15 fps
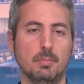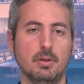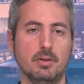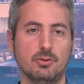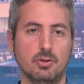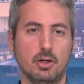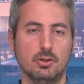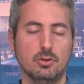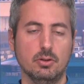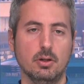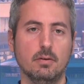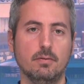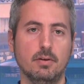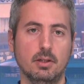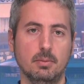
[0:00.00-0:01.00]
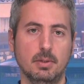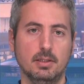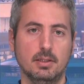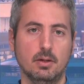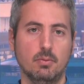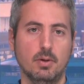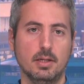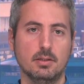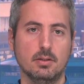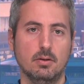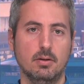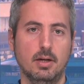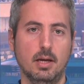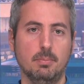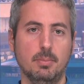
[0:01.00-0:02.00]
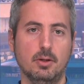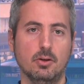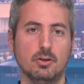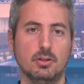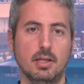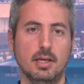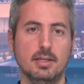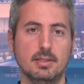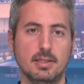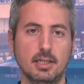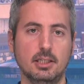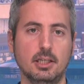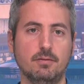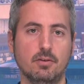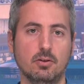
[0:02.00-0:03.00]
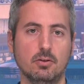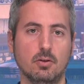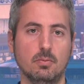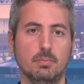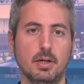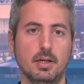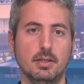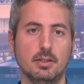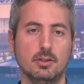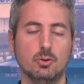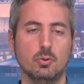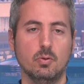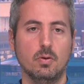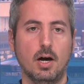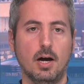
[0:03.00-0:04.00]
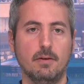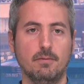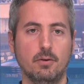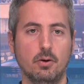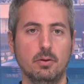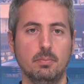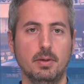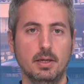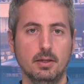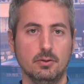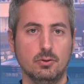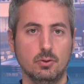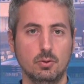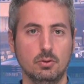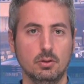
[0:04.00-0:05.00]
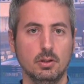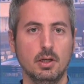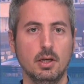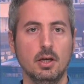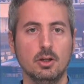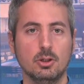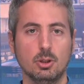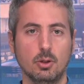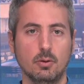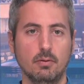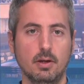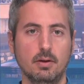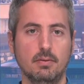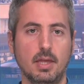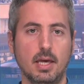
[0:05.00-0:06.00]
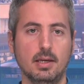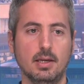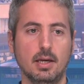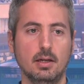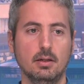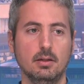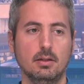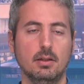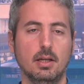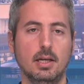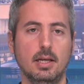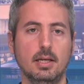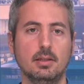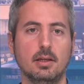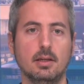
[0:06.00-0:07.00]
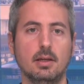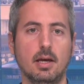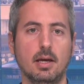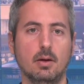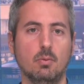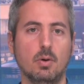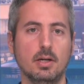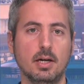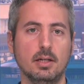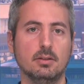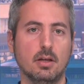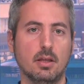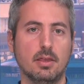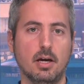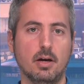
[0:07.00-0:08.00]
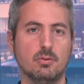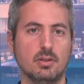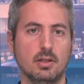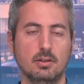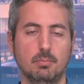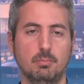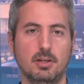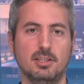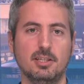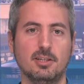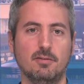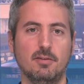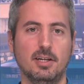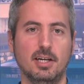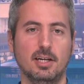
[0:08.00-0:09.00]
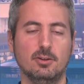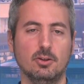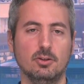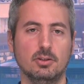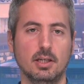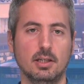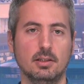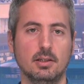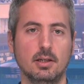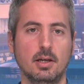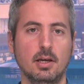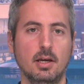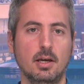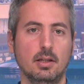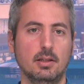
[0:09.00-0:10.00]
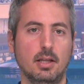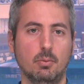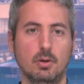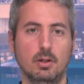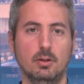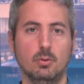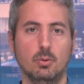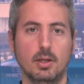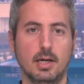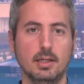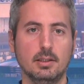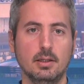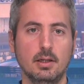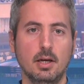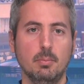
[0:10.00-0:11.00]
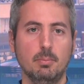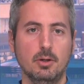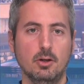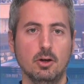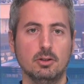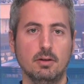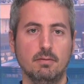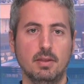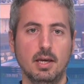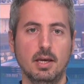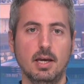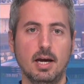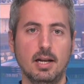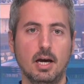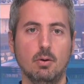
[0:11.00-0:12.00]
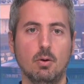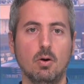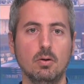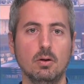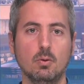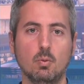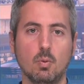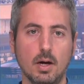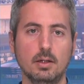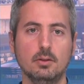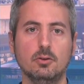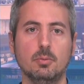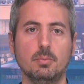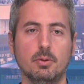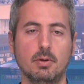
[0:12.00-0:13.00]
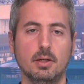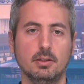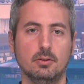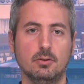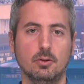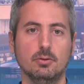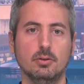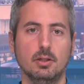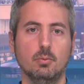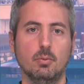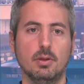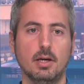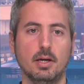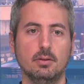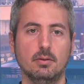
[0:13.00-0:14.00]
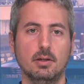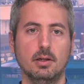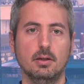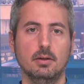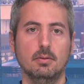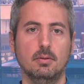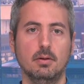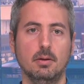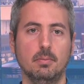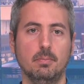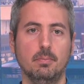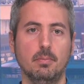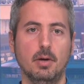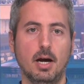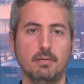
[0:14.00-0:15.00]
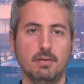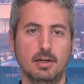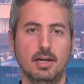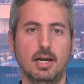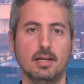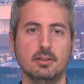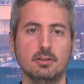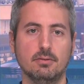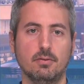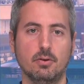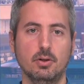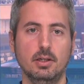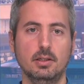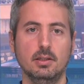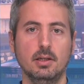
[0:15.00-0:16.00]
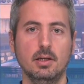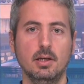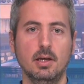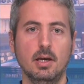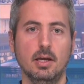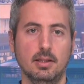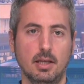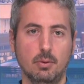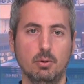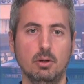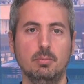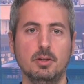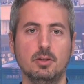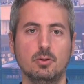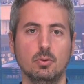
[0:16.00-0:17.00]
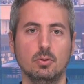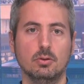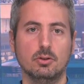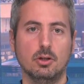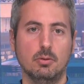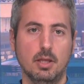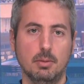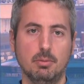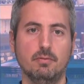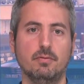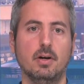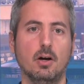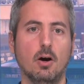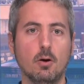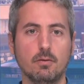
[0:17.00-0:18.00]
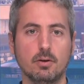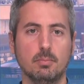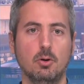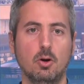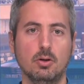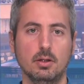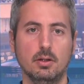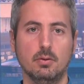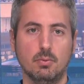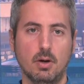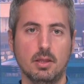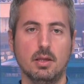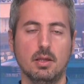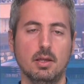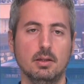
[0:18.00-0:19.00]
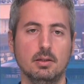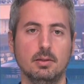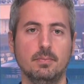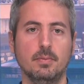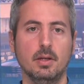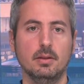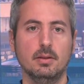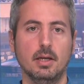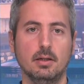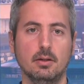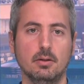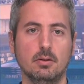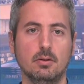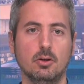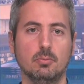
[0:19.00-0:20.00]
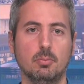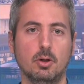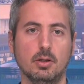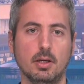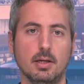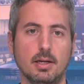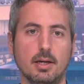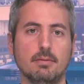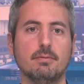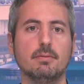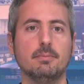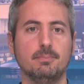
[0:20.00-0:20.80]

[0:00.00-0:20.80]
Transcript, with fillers: be restriction of fundamental rights online because the incentive for companies is to avoid being sued. So if they can delete uh, 100,000 pieces of legal content, they will do that. Okay. Because if they allow only one copyrighted content without uh, um, having a license for it, they will be sued. So they prefer overblocking rather than, than not blocking enough.